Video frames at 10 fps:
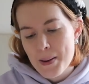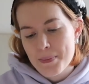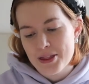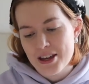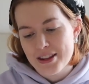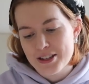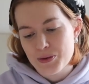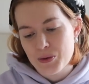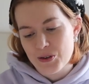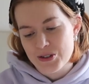But then there's
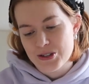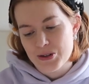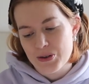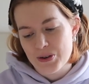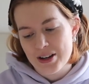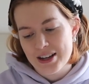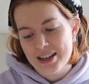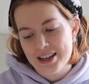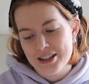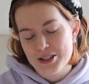also
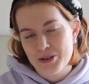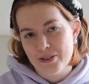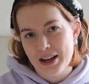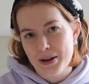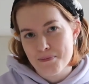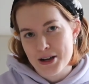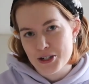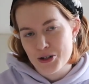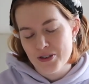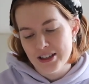hints of like
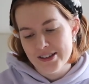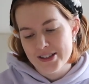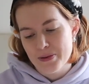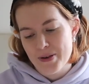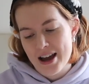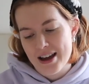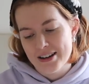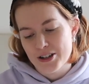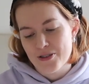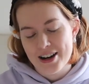magical realism
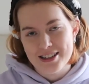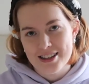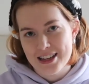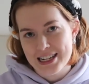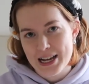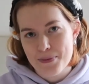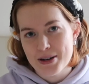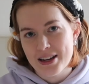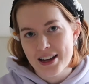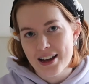and crazy things
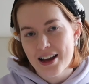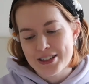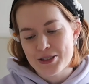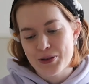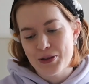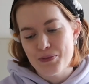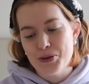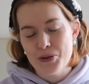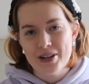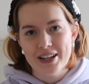happening. So the
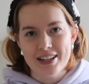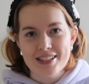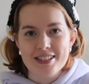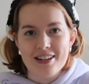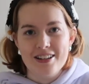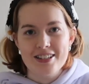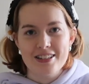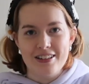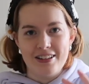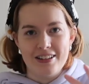building starts
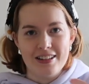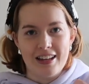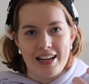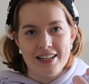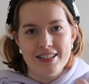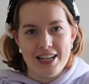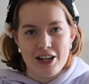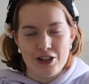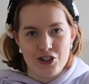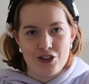to like
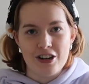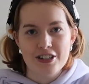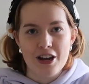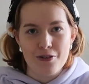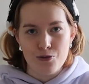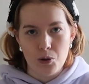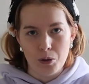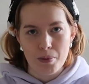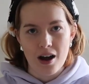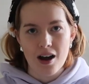deconstruct and fall
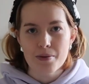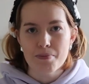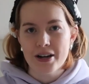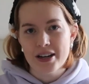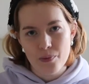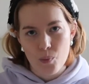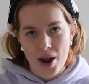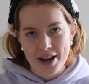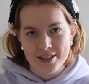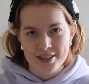apart, but in
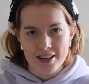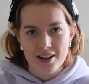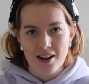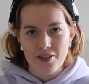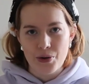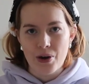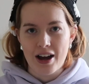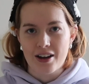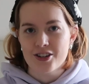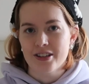ways that are not
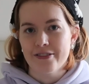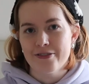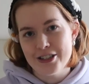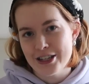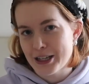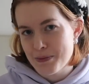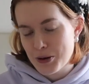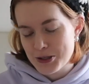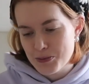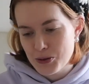actually physically
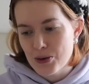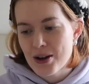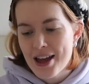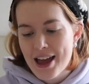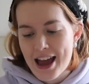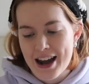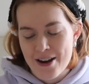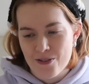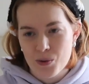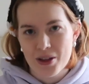possible, and
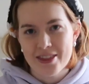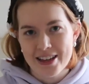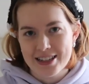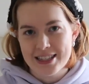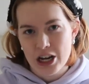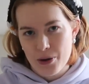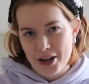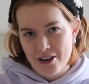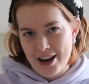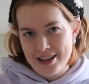everyone thinks they're
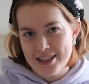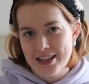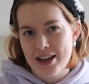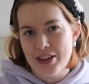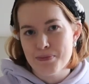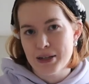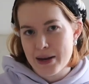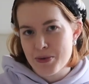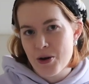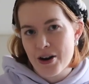going crazy and they
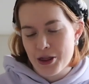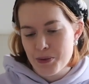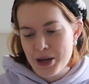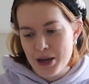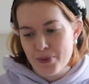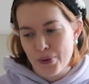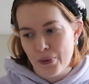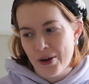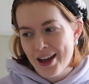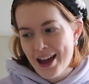blame it on other people.